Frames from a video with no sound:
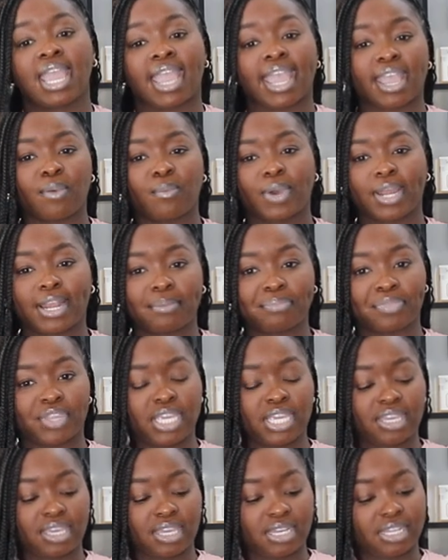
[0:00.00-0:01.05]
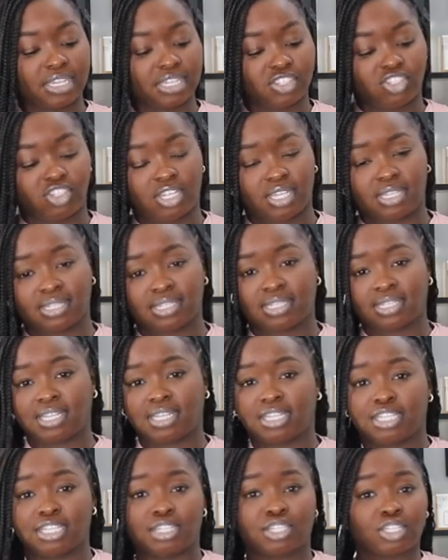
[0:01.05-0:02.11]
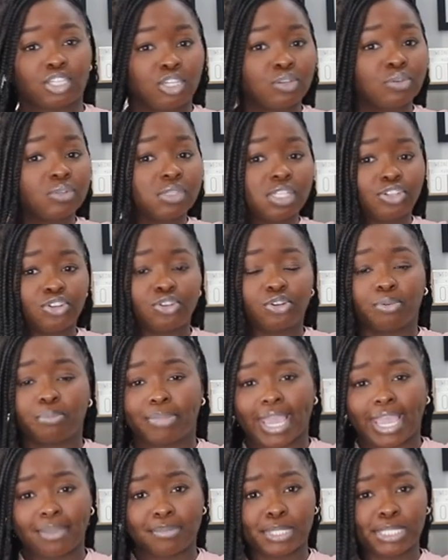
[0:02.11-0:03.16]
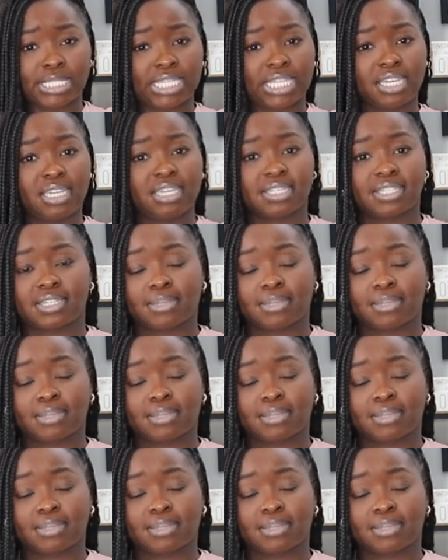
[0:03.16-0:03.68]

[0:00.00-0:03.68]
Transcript: And what I'm thinking is just this cute little baby tee,